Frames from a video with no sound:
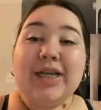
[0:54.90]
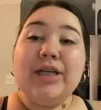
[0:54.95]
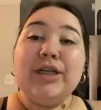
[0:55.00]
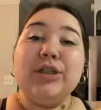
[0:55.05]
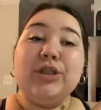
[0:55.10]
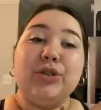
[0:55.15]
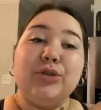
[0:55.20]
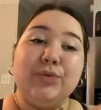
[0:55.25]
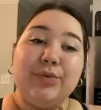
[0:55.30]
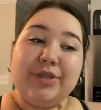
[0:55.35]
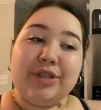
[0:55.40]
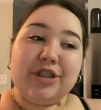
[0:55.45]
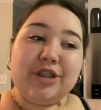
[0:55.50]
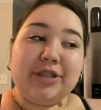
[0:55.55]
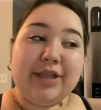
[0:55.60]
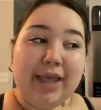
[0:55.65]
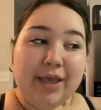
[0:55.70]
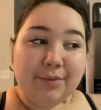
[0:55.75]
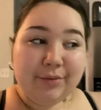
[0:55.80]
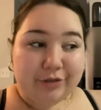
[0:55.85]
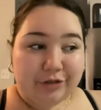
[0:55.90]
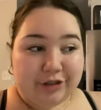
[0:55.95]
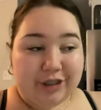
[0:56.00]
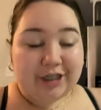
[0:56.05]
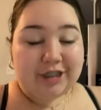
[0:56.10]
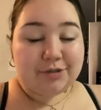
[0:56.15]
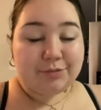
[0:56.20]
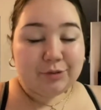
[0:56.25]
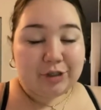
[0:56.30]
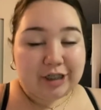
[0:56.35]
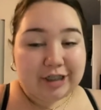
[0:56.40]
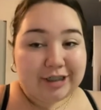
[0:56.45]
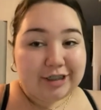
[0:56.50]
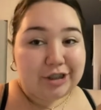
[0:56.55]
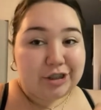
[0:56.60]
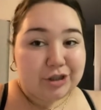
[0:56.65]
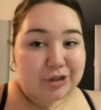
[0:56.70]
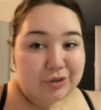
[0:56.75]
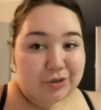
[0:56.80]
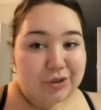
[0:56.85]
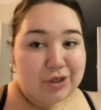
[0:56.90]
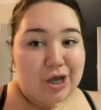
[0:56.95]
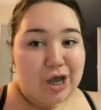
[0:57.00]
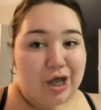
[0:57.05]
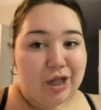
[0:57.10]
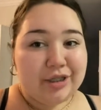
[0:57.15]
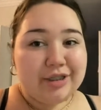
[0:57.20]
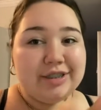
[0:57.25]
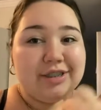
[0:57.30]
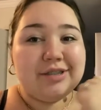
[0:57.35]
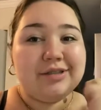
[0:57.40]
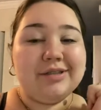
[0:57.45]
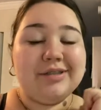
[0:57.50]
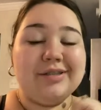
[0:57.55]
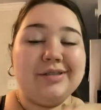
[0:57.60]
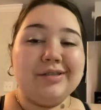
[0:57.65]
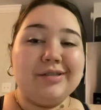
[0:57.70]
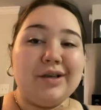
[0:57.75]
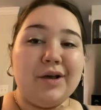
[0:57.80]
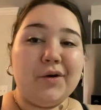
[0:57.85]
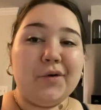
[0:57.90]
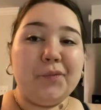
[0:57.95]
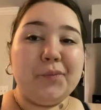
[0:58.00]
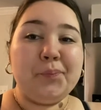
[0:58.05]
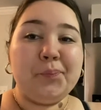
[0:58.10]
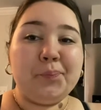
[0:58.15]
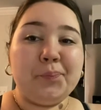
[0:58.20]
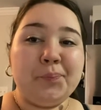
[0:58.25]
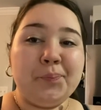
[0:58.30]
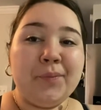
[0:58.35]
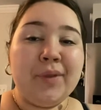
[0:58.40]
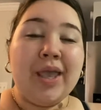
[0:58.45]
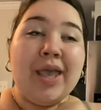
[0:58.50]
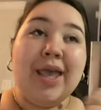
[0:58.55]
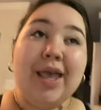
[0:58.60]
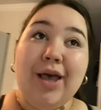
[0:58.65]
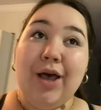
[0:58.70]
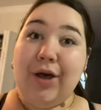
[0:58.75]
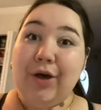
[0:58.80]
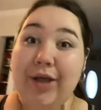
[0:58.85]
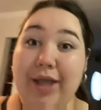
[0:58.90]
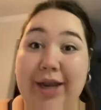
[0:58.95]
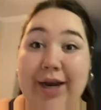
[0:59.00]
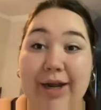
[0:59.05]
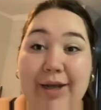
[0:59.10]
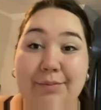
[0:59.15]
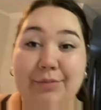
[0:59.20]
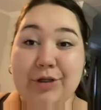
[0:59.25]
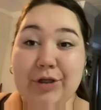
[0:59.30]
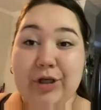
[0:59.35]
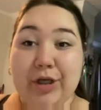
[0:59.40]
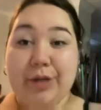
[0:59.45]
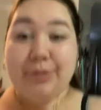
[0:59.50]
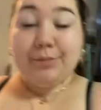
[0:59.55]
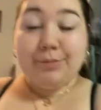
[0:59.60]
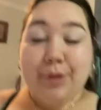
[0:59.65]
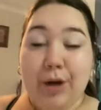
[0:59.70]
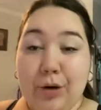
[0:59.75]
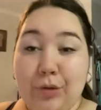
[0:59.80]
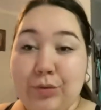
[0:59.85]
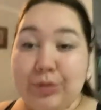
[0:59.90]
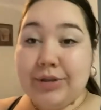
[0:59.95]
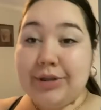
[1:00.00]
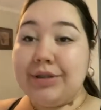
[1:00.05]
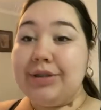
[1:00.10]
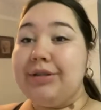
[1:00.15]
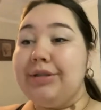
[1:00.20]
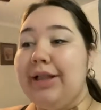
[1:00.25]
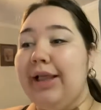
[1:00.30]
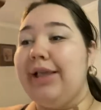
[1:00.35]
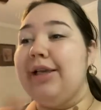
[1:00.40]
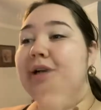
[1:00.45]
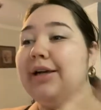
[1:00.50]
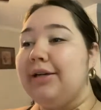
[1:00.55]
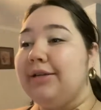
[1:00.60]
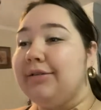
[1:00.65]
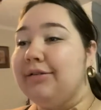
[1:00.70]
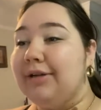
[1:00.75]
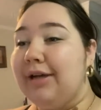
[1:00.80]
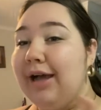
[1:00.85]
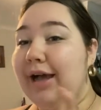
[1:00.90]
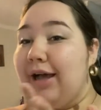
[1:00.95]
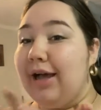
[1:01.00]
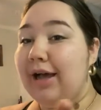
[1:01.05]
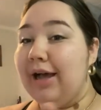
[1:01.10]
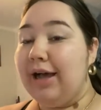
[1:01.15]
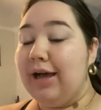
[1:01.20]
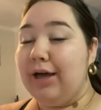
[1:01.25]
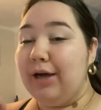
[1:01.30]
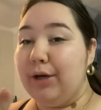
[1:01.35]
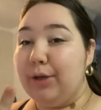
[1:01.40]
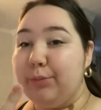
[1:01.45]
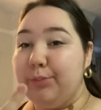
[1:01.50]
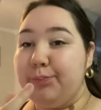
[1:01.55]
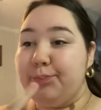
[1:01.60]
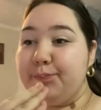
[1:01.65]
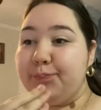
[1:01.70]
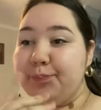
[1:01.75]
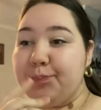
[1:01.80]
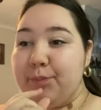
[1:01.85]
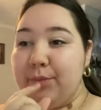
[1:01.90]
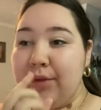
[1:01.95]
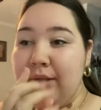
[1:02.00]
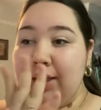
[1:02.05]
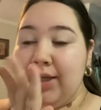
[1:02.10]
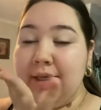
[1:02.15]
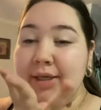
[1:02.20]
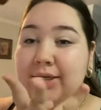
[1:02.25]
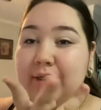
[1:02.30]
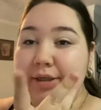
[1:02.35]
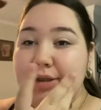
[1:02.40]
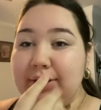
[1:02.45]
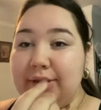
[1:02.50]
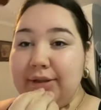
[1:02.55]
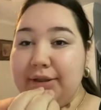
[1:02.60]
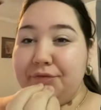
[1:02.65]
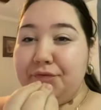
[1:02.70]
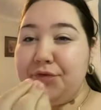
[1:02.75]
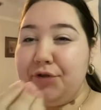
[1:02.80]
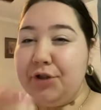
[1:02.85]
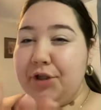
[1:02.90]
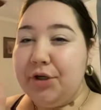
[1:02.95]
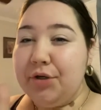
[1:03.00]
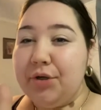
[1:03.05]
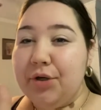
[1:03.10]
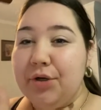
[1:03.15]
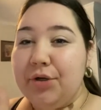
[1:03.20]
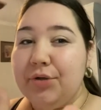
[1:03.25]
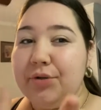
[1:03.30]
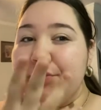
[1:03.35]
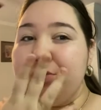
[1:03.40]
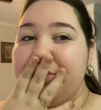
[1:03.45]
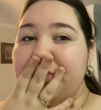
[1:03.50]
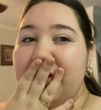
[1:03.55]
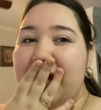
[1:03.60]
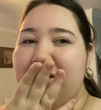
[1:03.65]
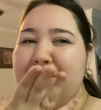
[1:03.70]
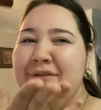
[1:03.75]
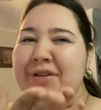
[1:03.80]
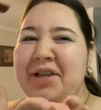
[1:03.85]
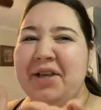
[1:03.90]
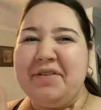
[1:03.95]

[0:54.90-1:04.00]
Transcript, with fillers: to which they will transport us to the college. So, oh, and I'm doing pokes like um, if you don't know, I don't think